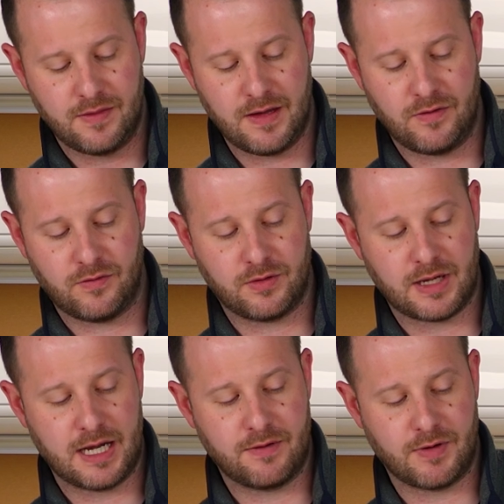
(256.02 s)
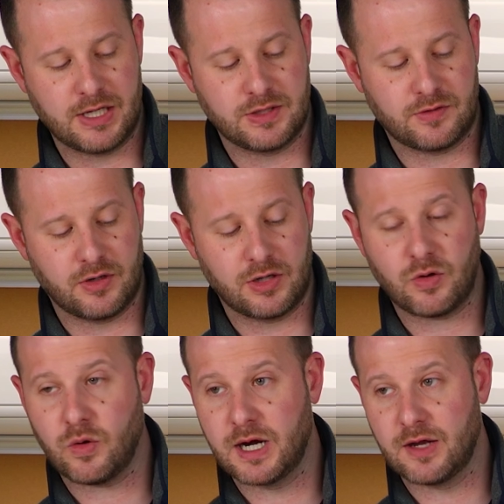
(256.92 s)
these kind of wrenches are
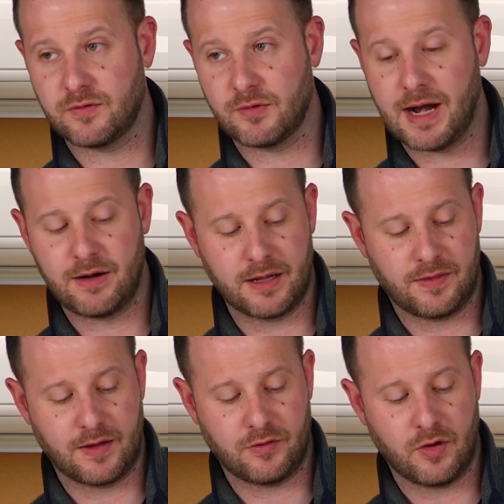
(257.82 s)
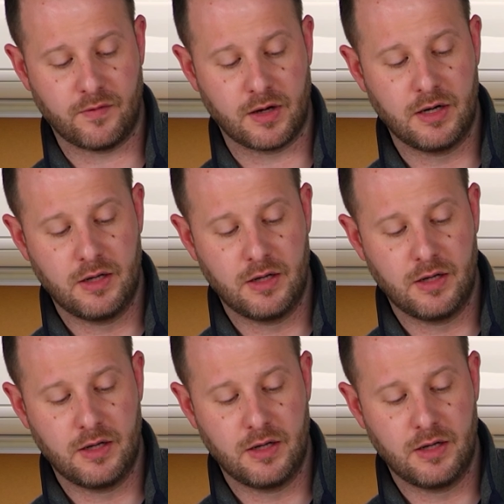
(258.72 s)
notorious for rounding things over.